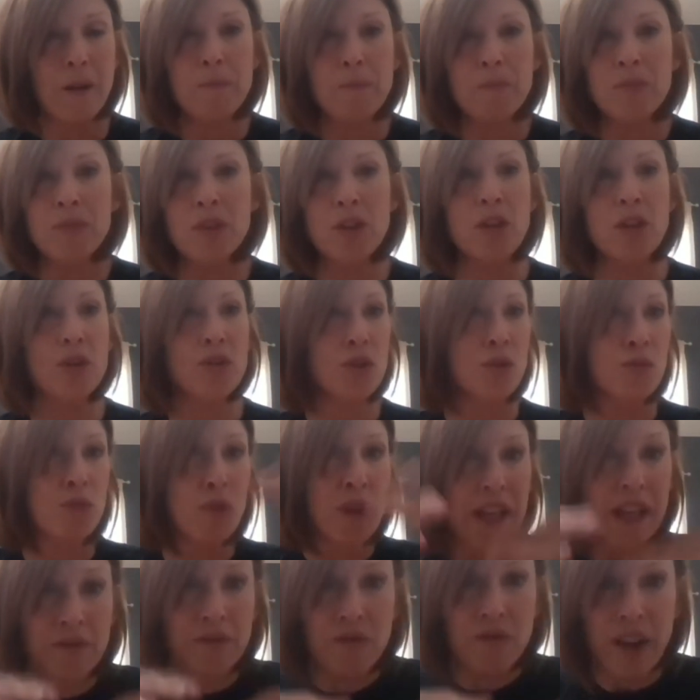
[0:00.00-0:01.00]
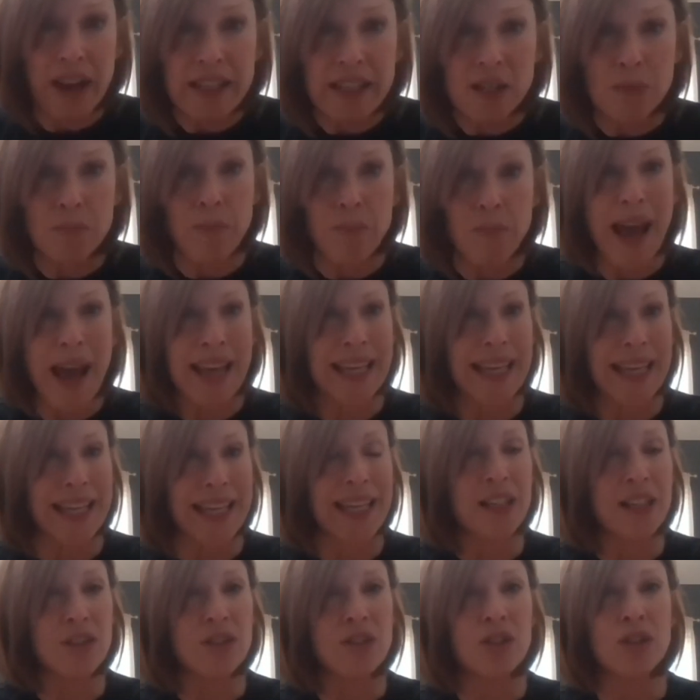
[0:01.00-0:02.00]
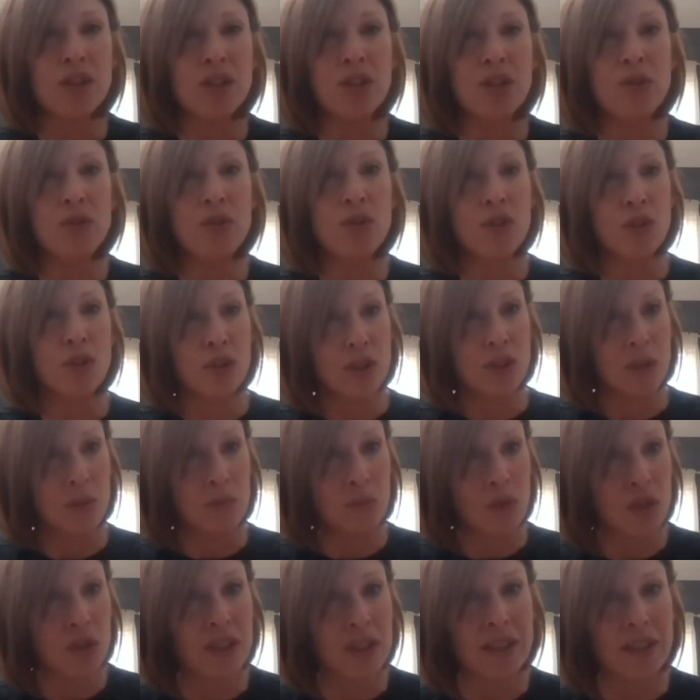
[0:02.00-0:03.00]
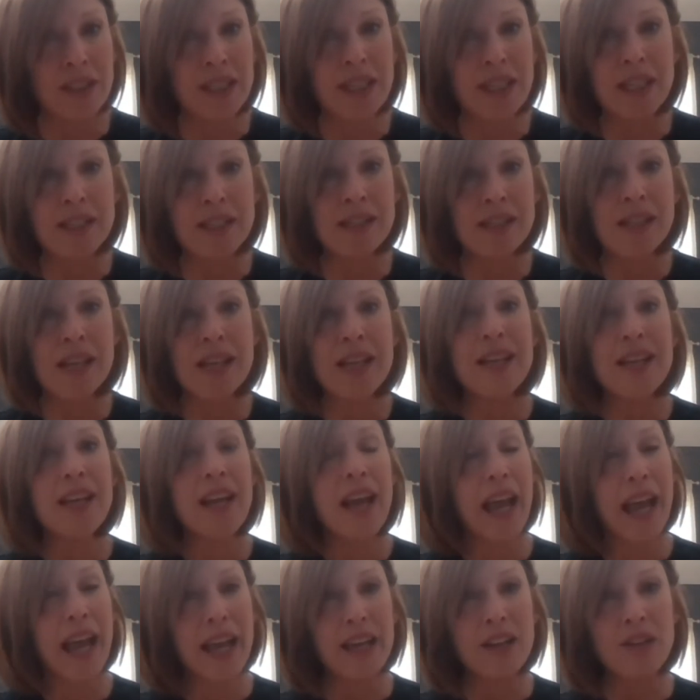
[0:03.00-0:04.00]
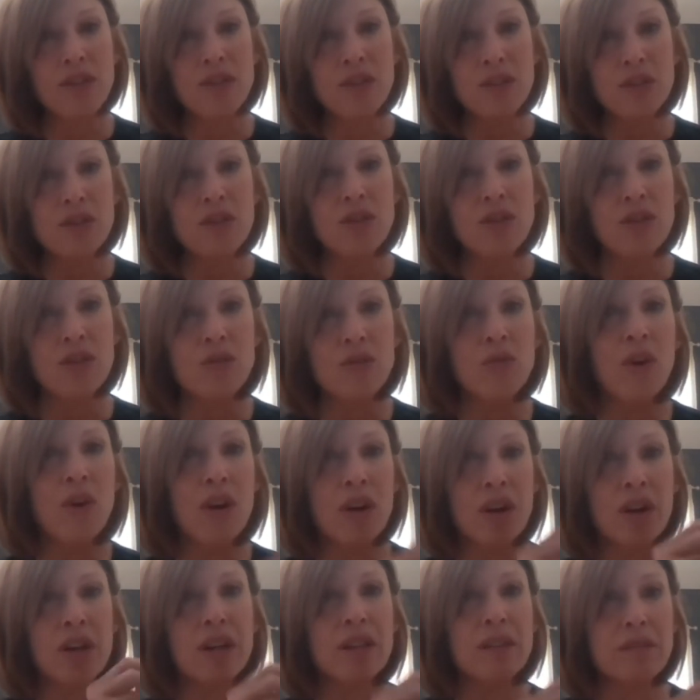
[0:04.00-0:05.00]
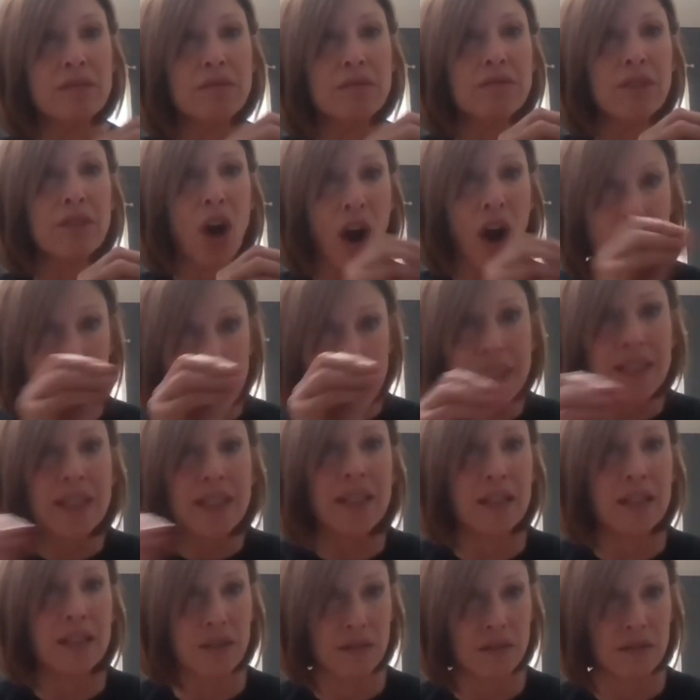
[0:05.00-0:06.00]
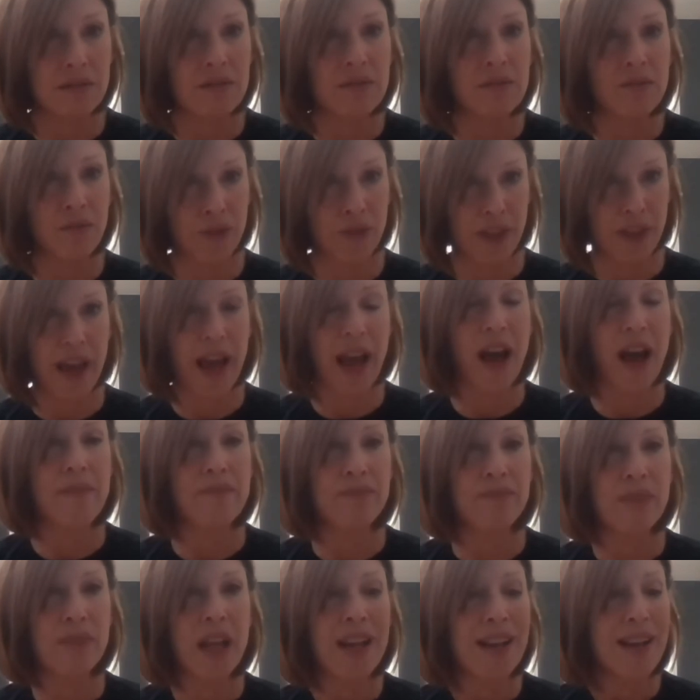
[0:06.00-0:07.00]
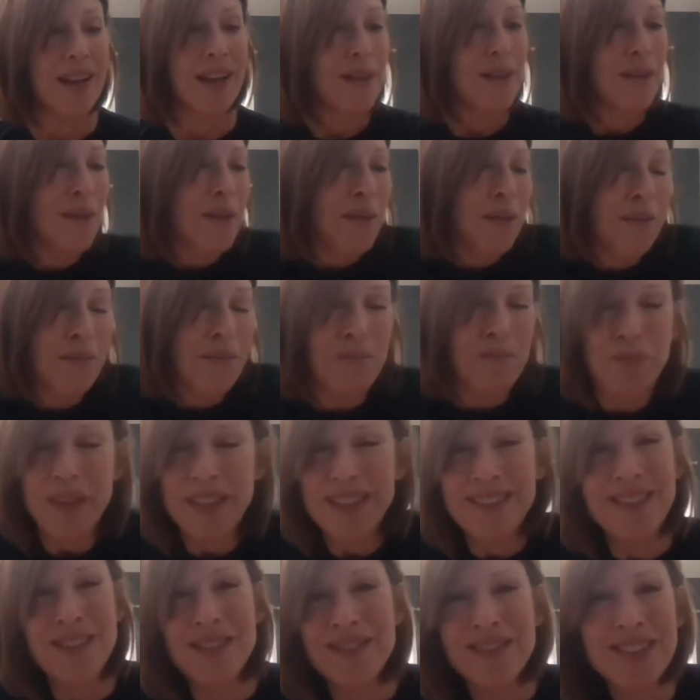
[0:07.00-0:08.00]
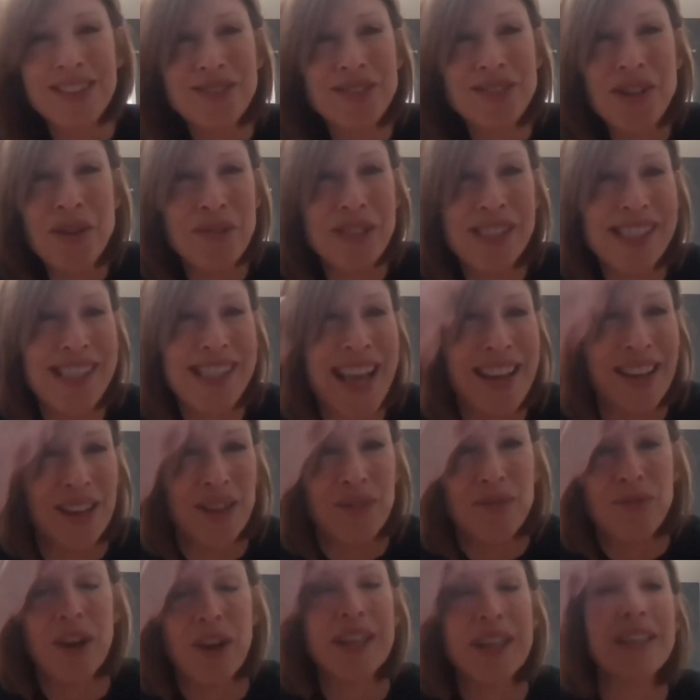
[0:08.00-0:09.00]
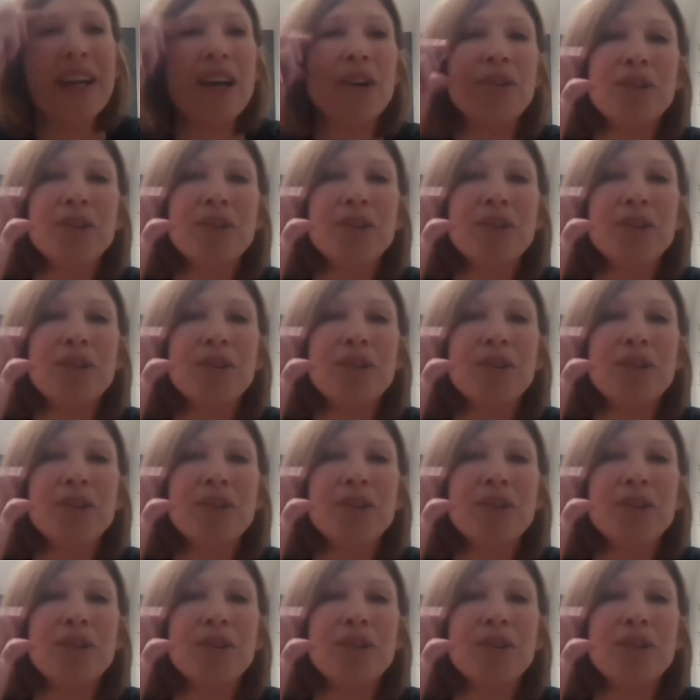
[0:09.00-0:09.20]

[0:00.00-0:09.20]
You reinvest back into your communities and you are audited for that. but no, there's no incentive right now.